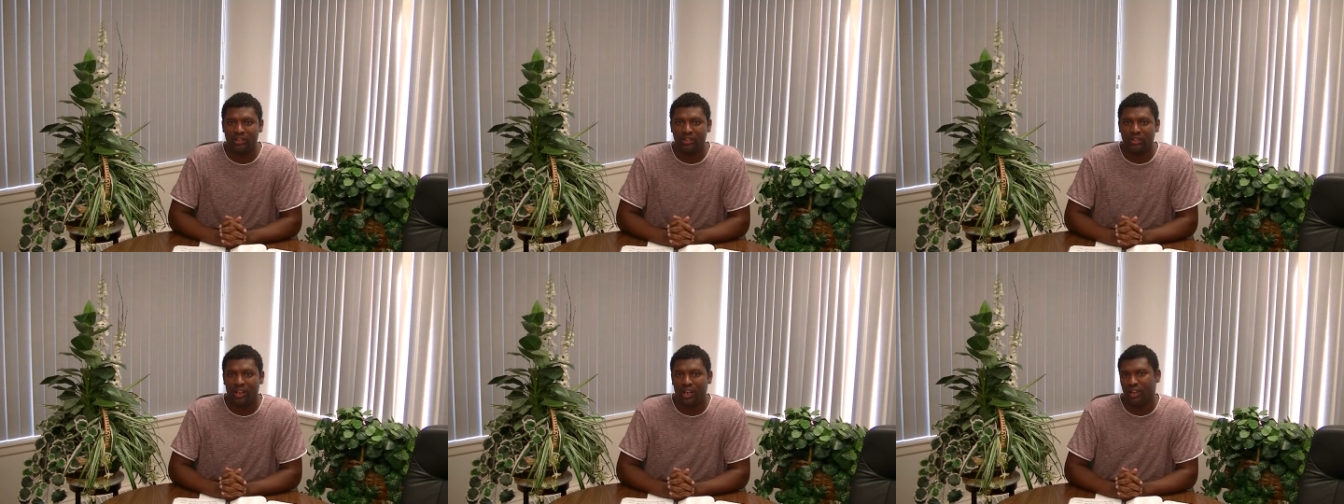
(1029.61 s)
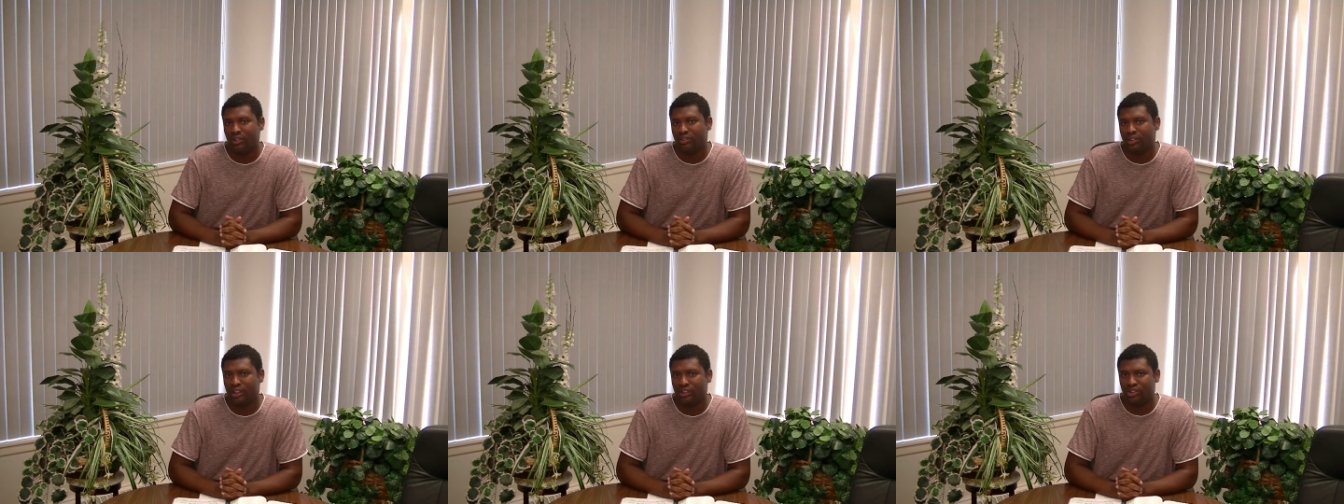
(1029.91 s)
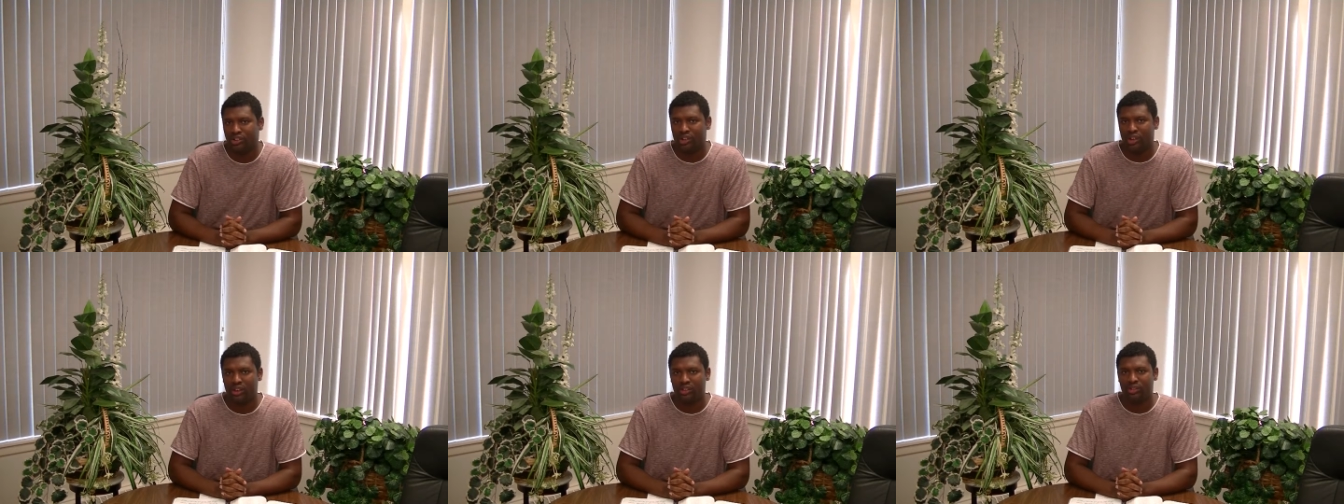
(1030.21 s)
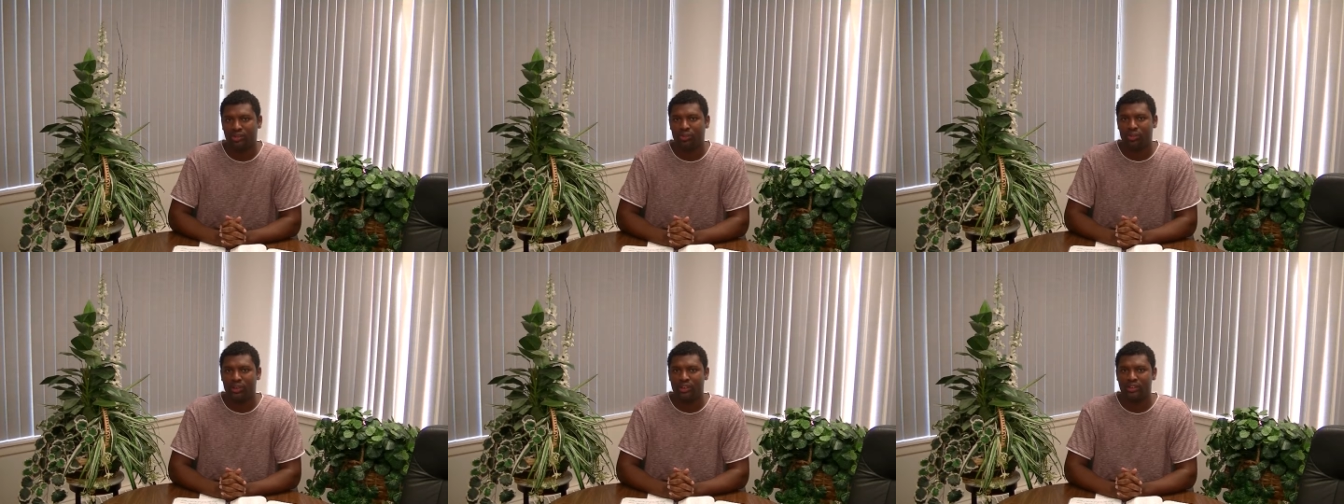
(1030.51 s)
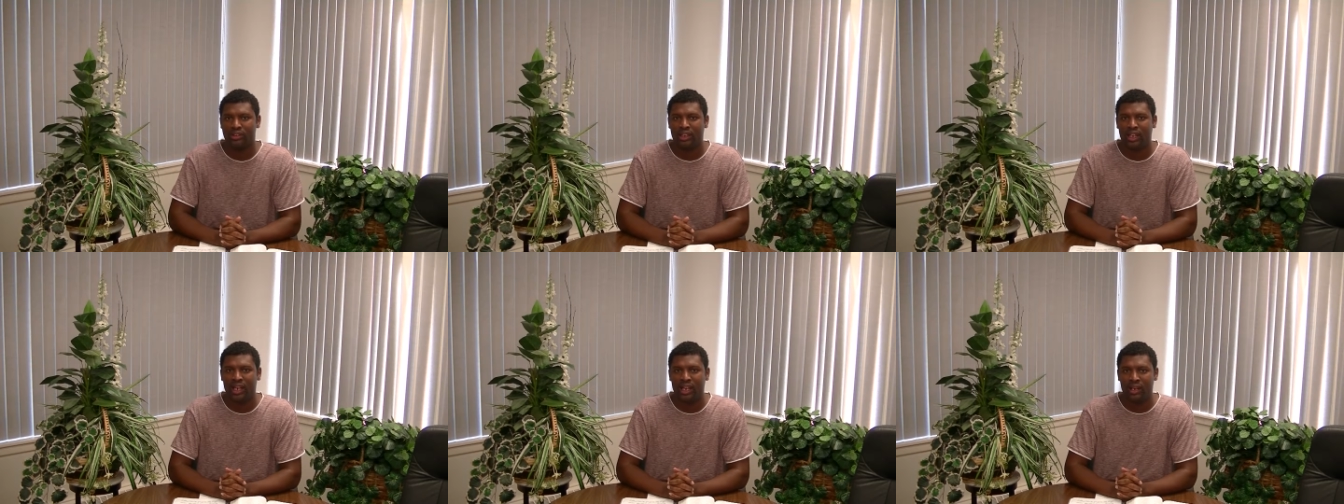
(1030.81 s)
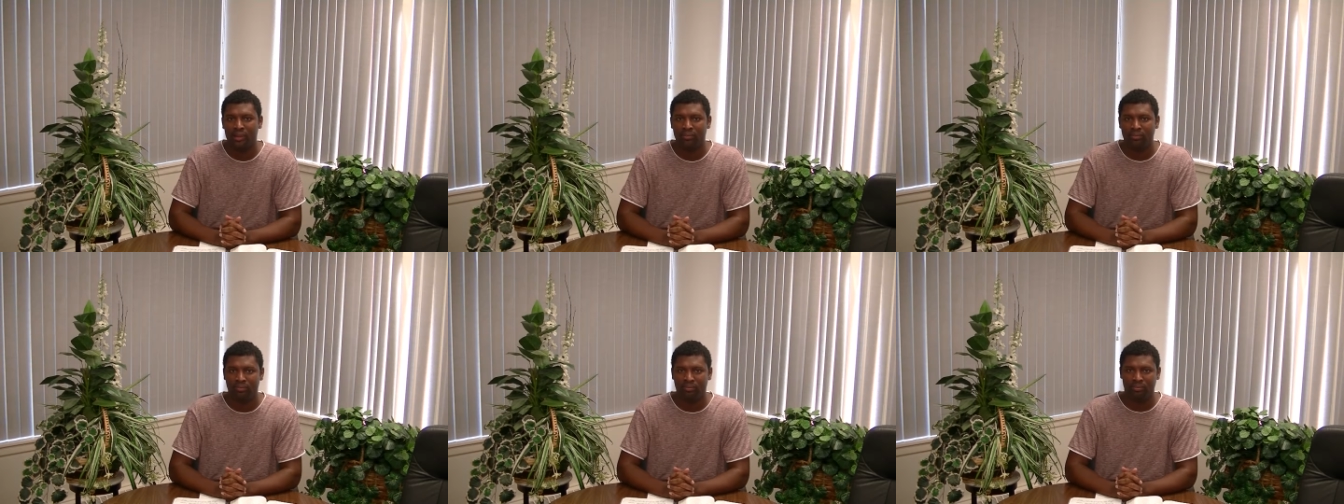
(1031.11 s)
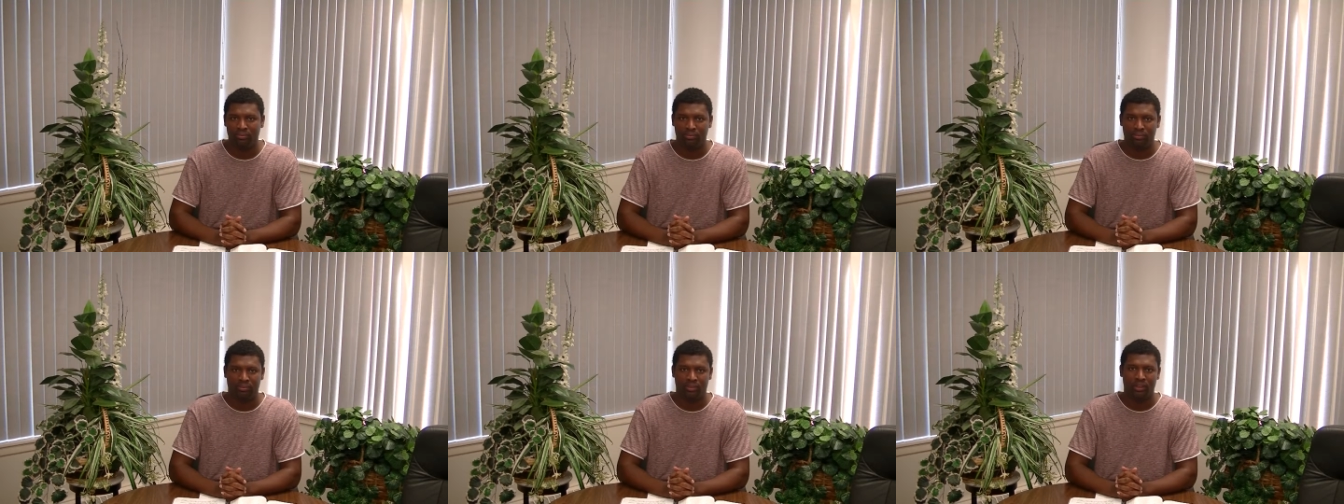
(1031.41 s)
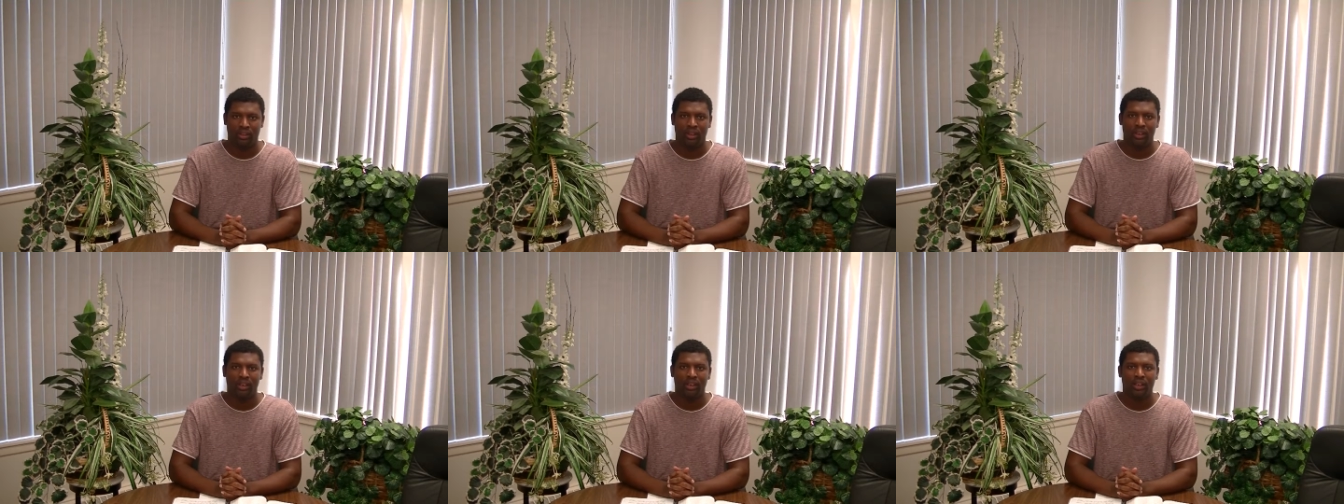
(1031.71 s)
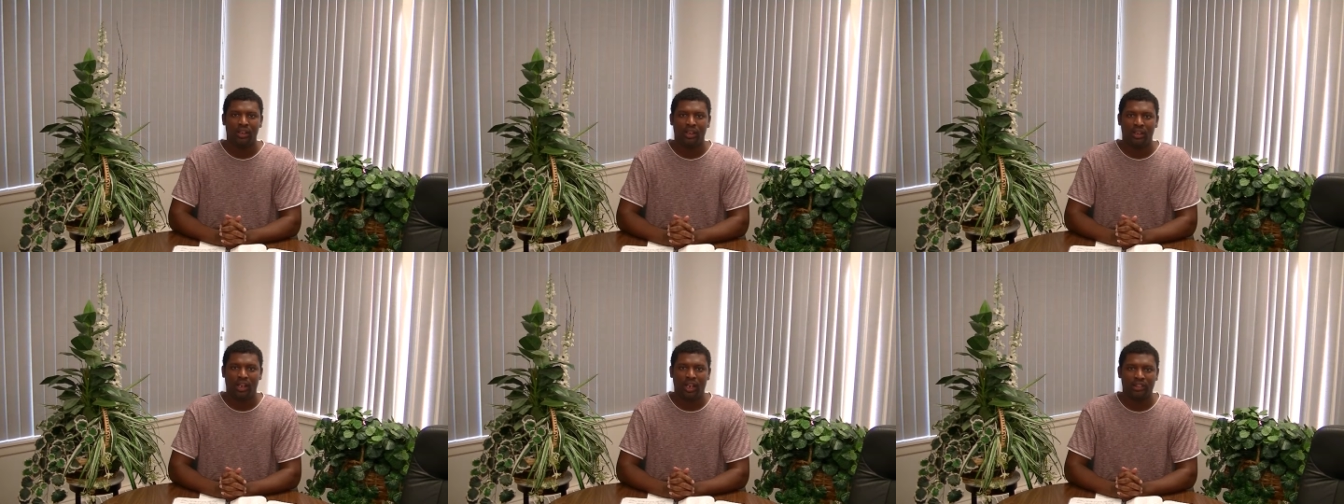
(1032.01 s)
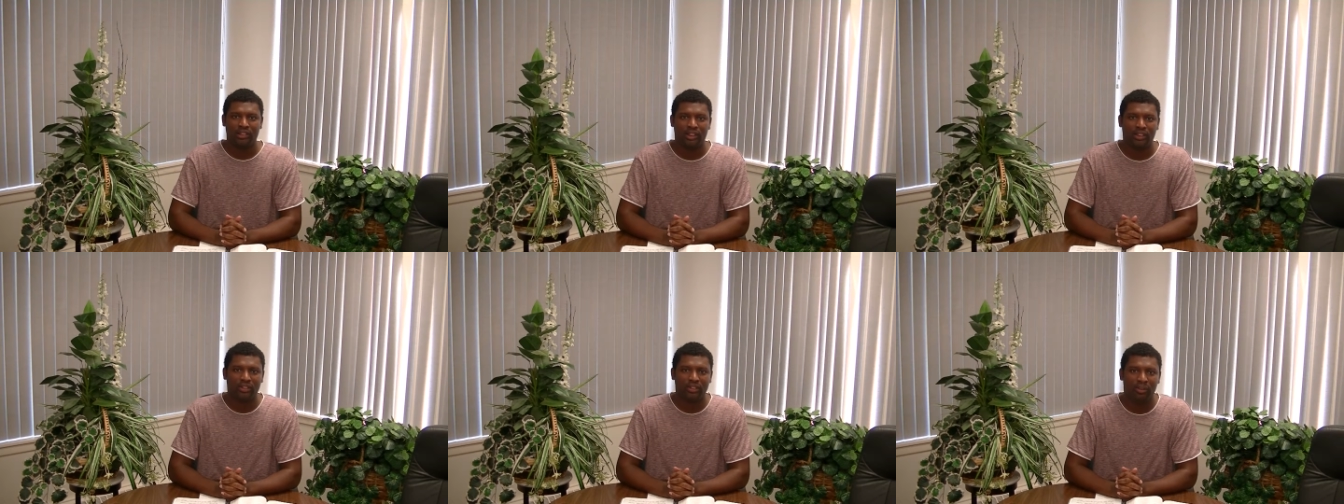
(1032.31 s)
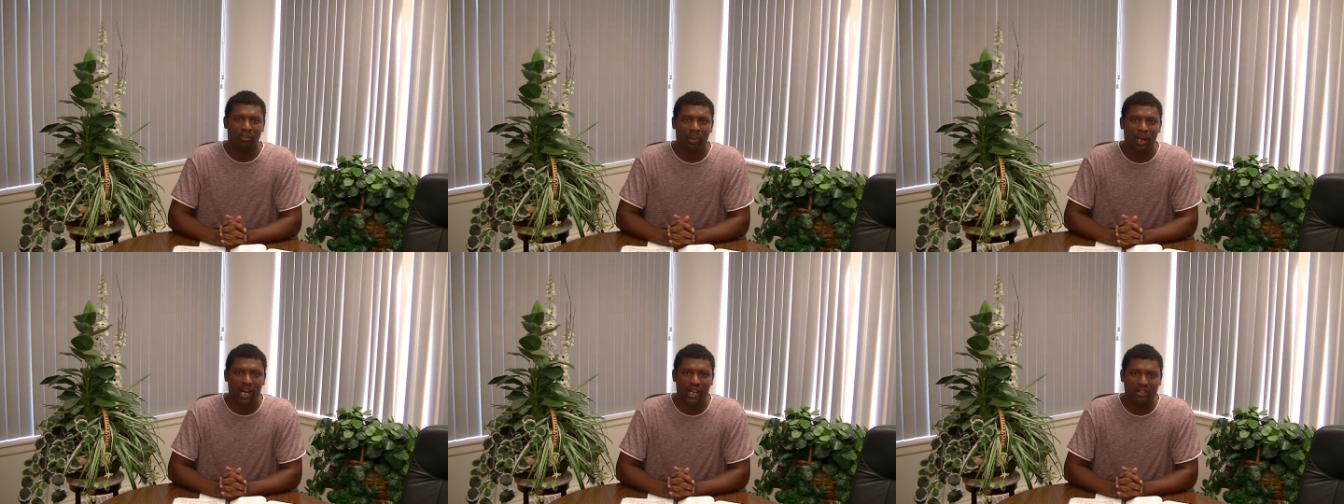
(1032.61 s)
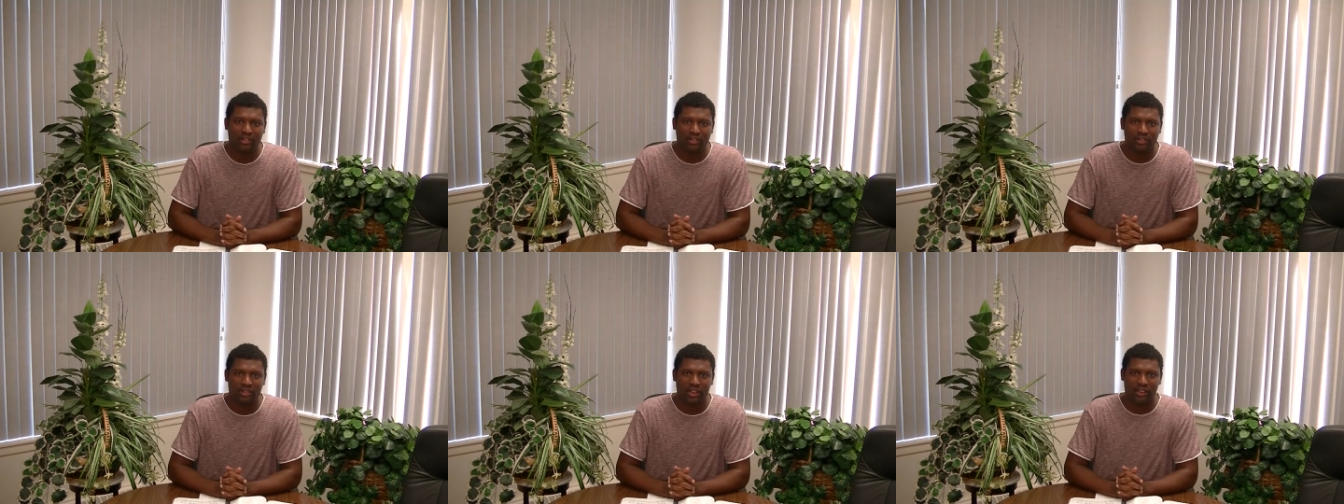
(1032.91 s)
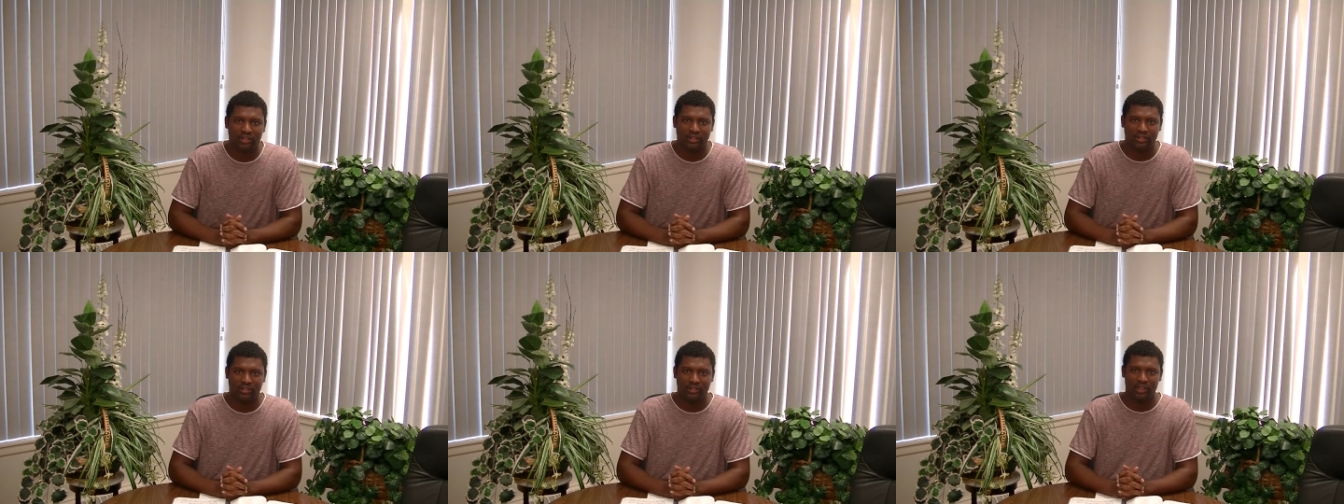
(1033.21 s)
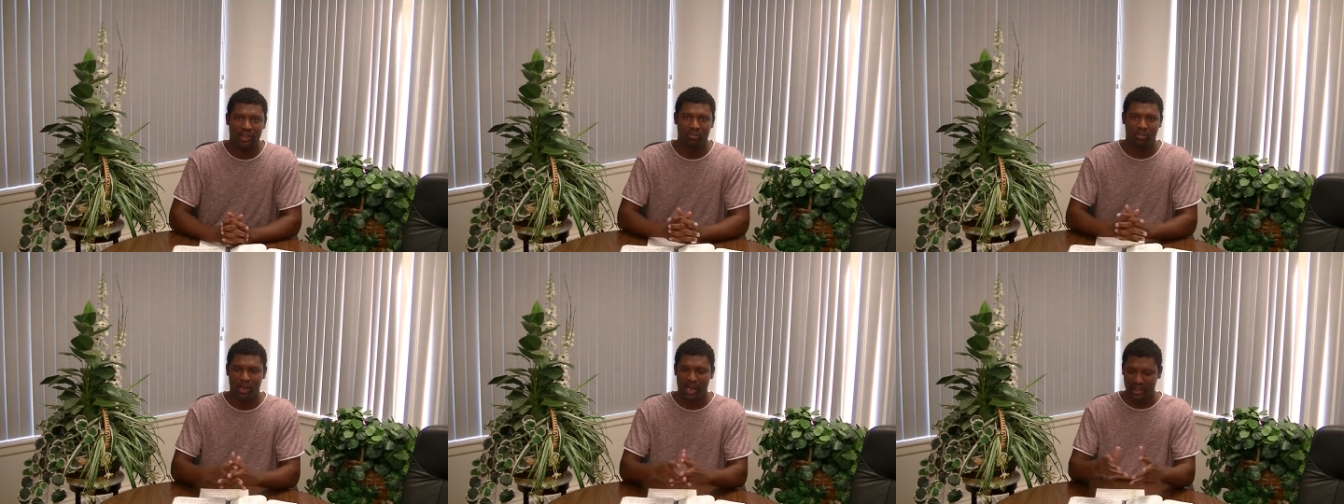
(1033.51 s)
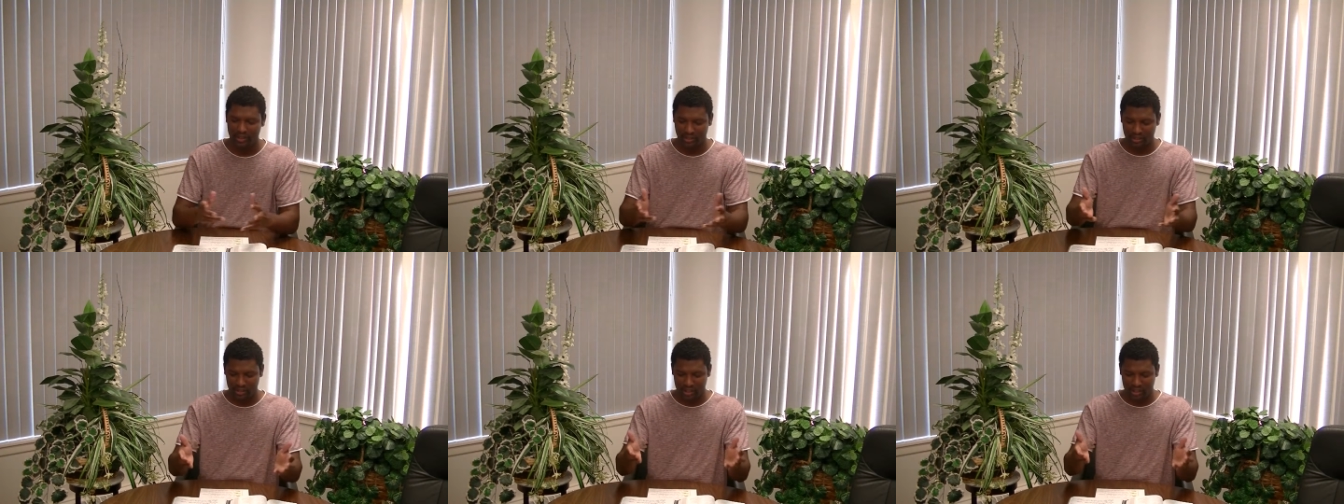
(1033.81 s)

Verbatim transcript: You know, I was at church one time and I told the pastor, I said, Pastor,